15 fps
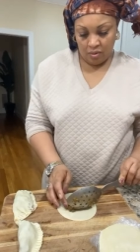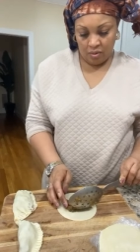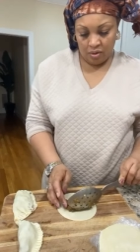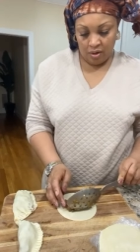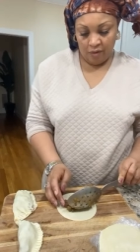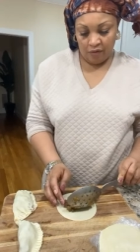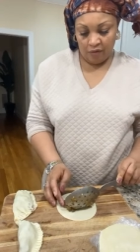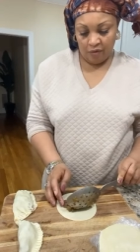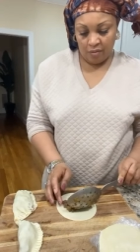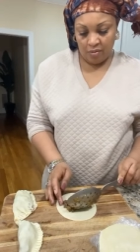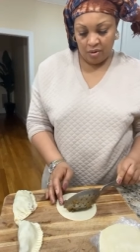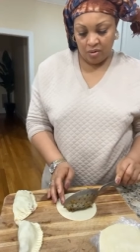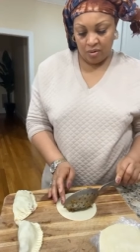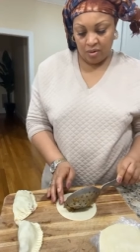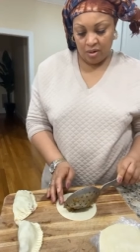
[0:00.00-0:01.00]
it's too
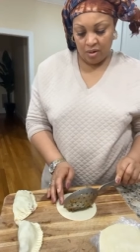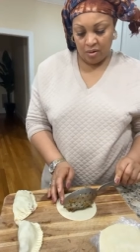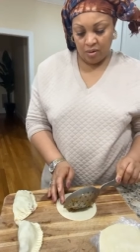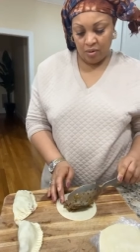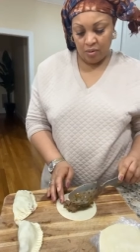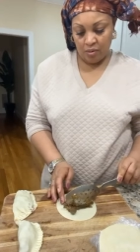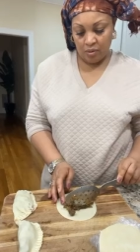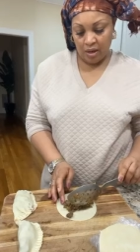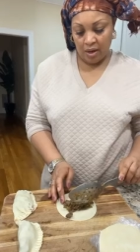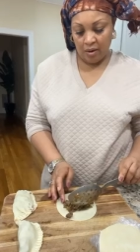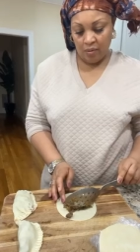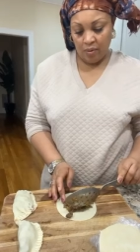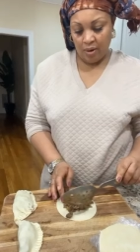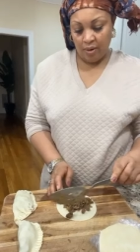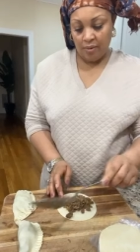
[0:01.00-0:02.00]
soft for me to
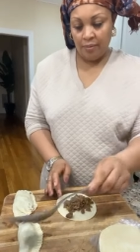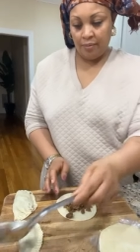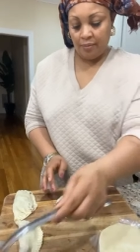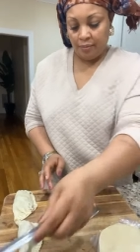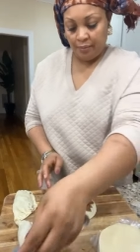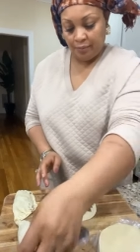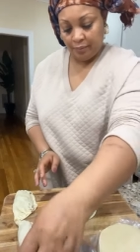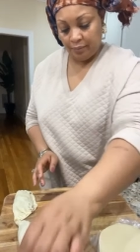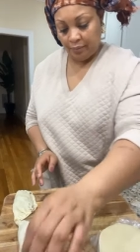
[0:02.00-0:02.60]
use egg white